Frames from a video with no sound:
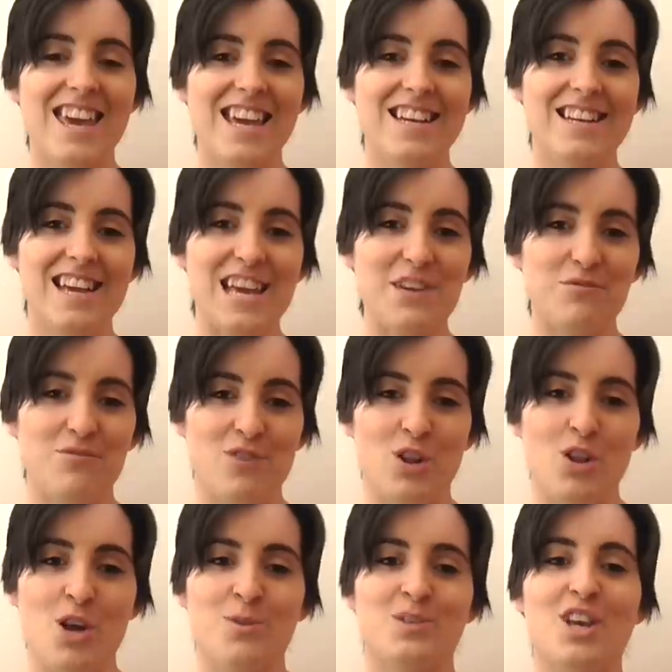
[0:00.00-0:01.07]
In It
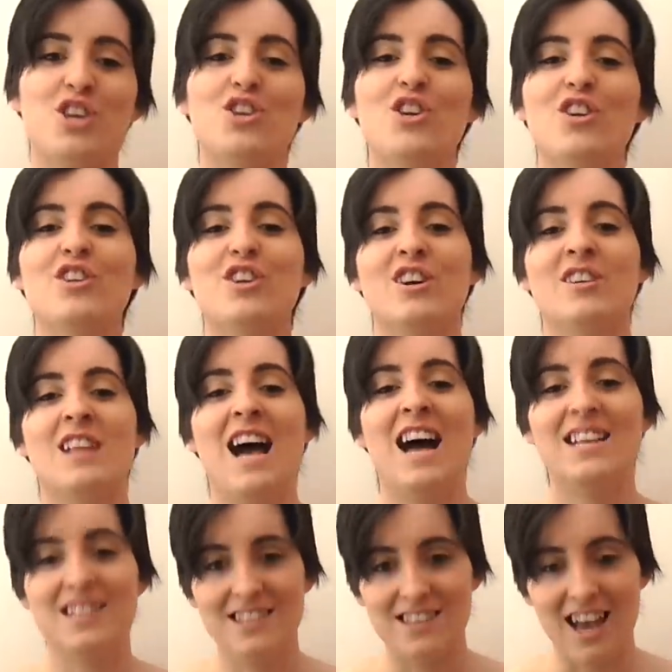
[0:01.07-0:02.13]
Follows, a young girl
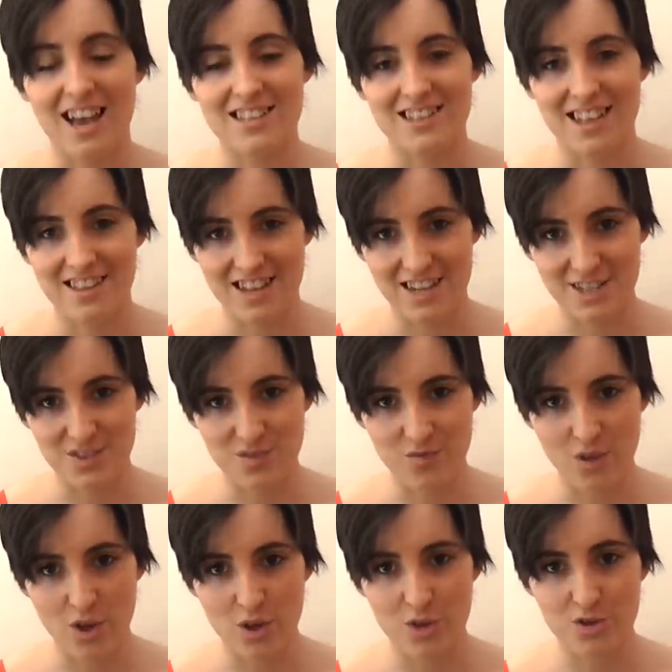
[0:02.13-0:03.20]
has sex and then is
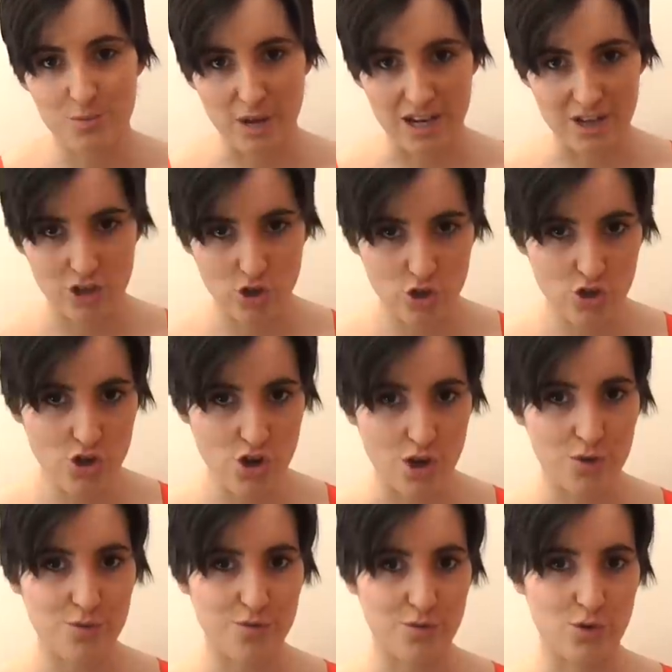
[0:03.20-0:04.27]
followed by an
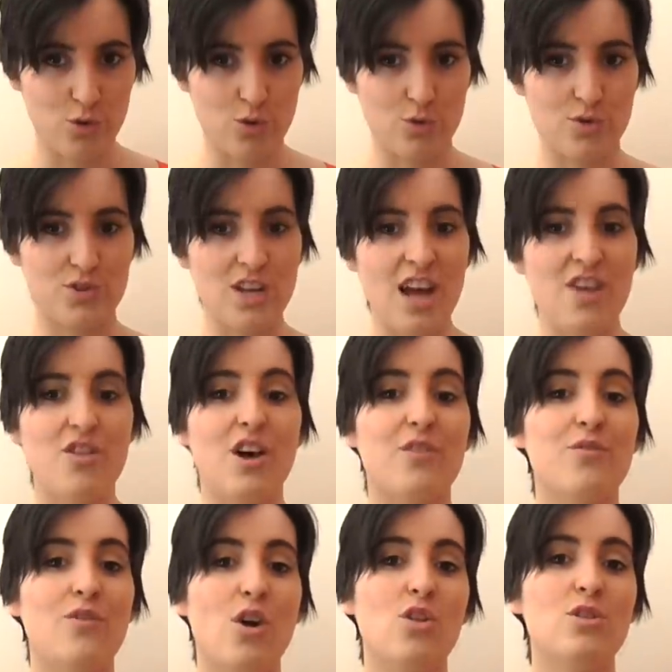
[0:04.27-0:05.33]
unknown force that
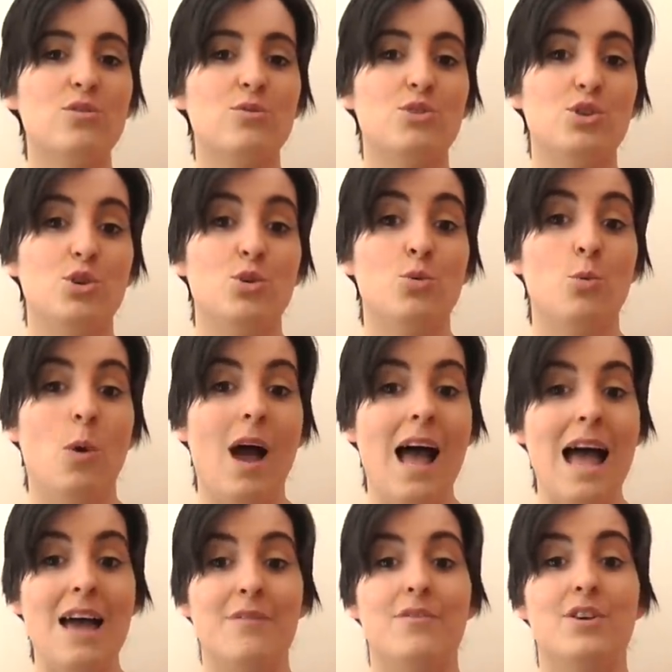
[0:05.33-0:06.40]
follows you
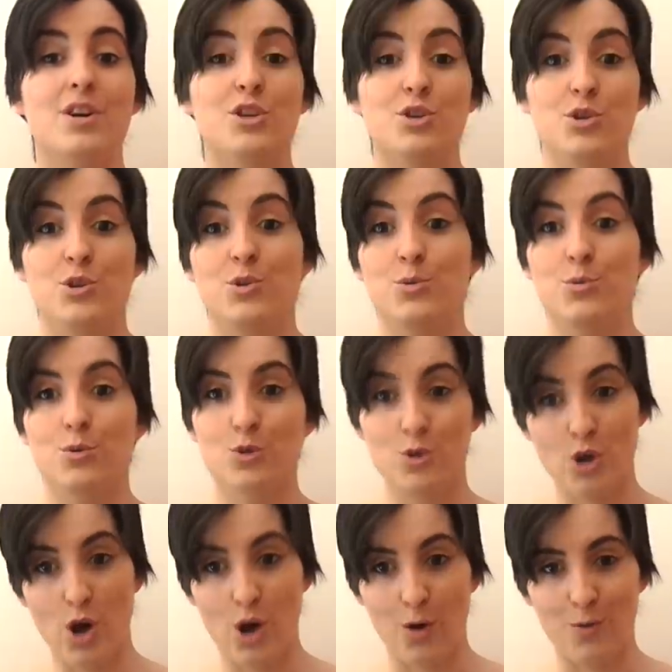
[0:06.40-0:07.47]
wherever you
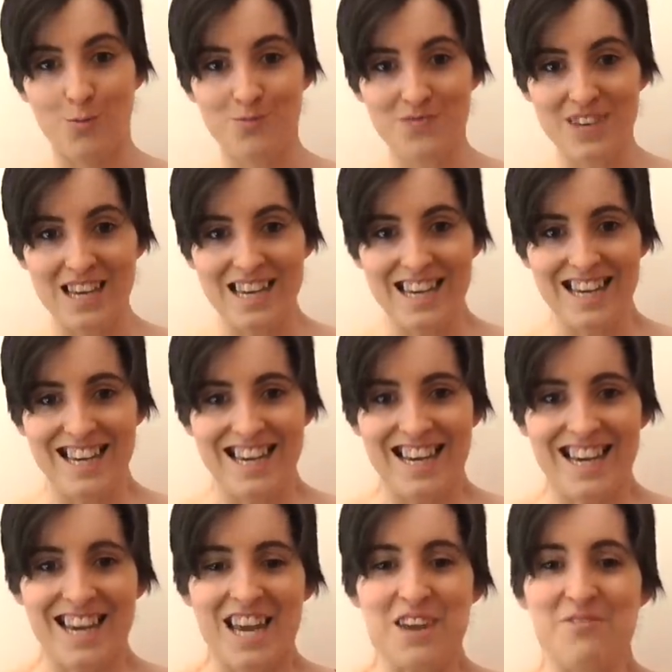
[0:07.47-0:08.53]
go.
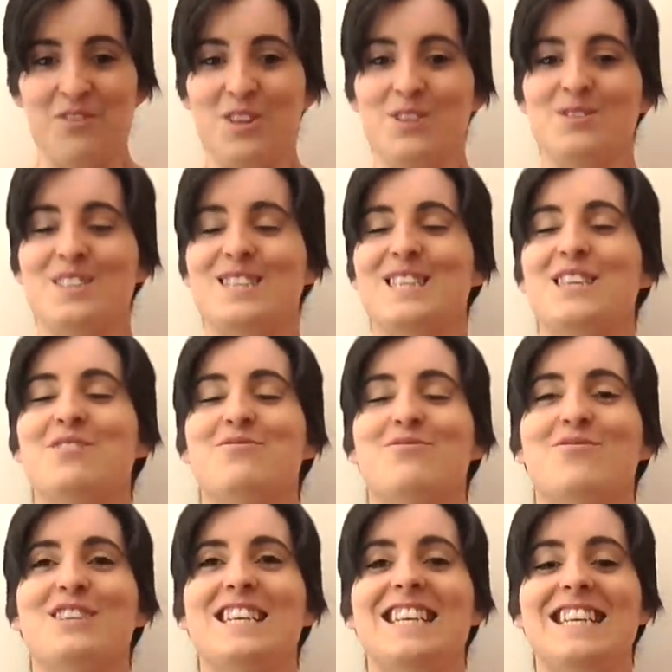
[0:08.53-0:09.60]
It follows is like a
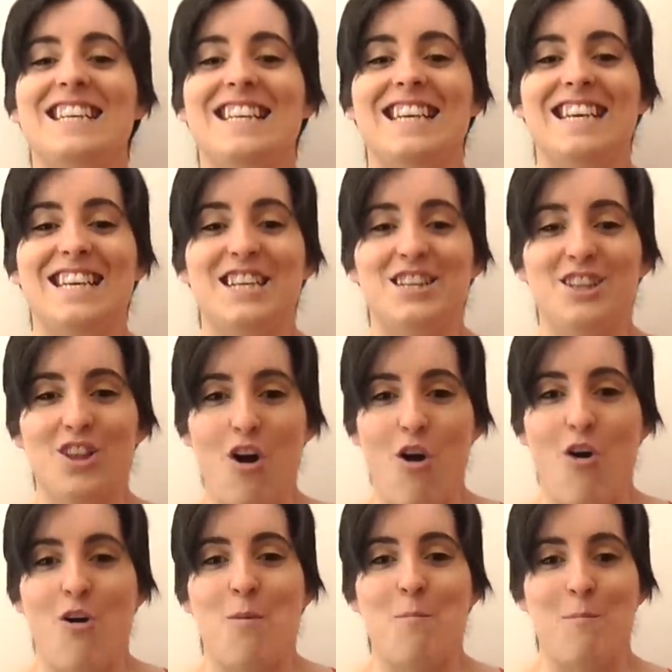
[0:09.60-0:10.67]
really
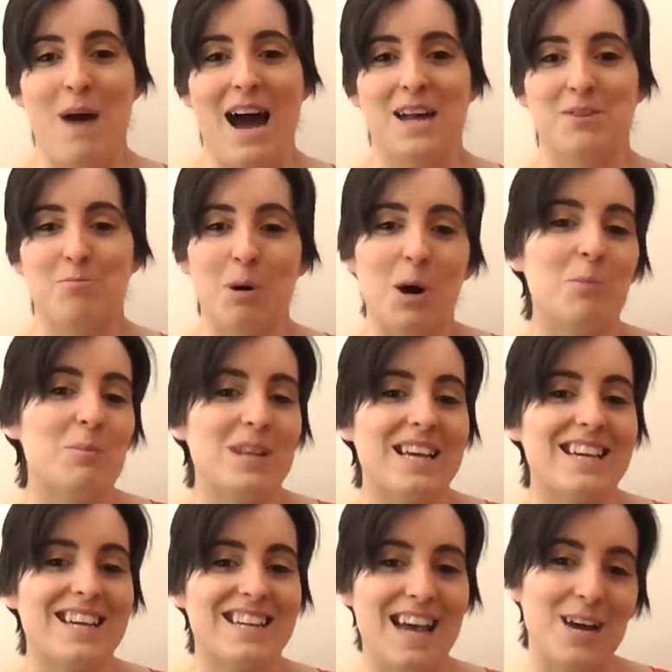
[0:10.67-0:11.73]
long bad
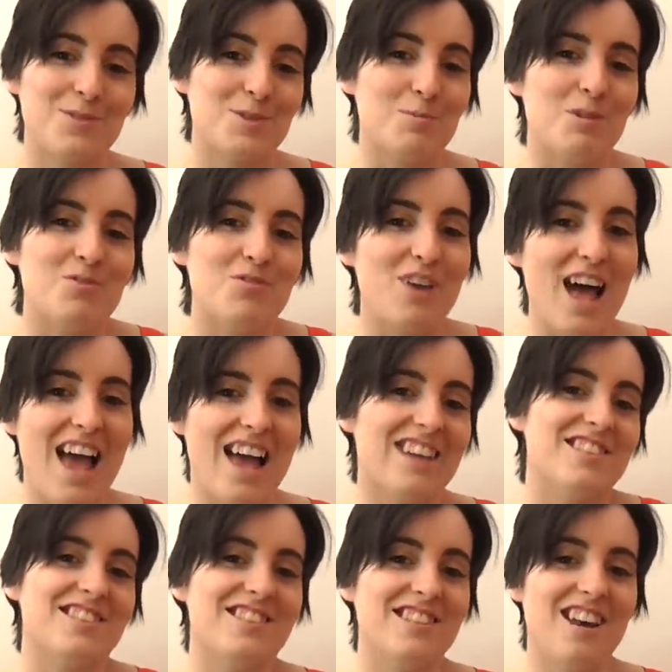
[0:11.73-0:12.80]
public announcement for
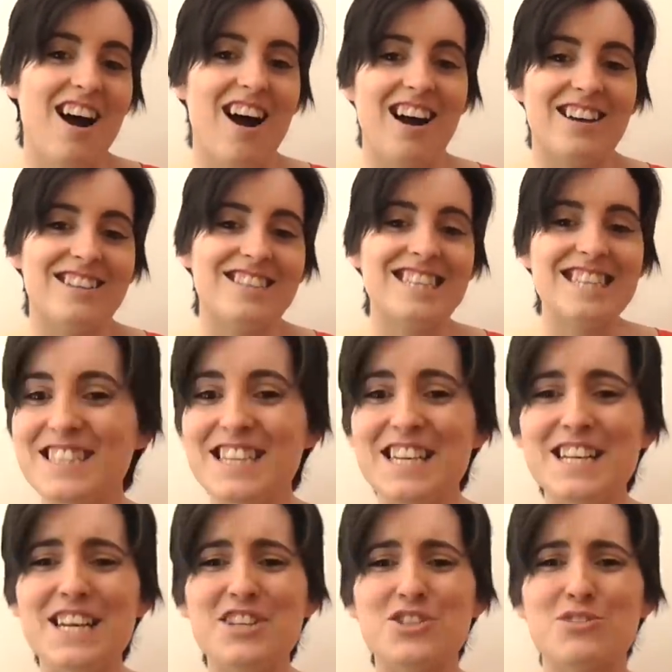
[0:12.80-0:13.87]
STIs.
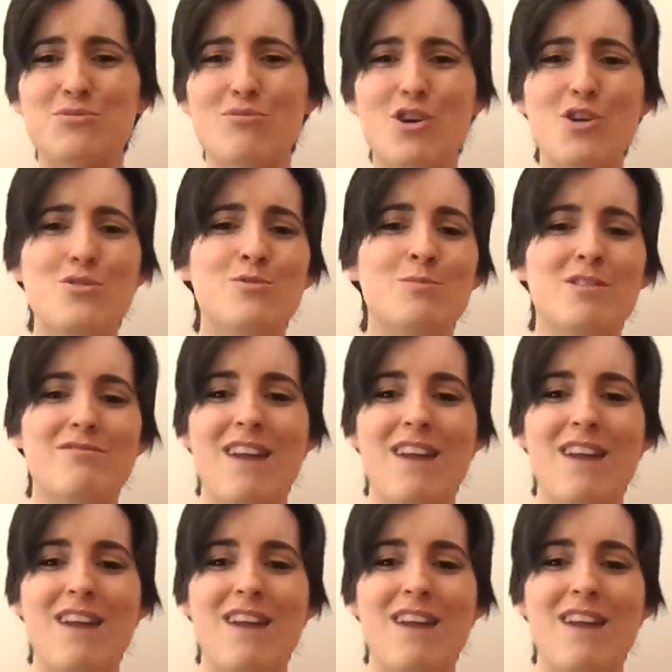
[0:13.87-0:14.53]
Teenagers roam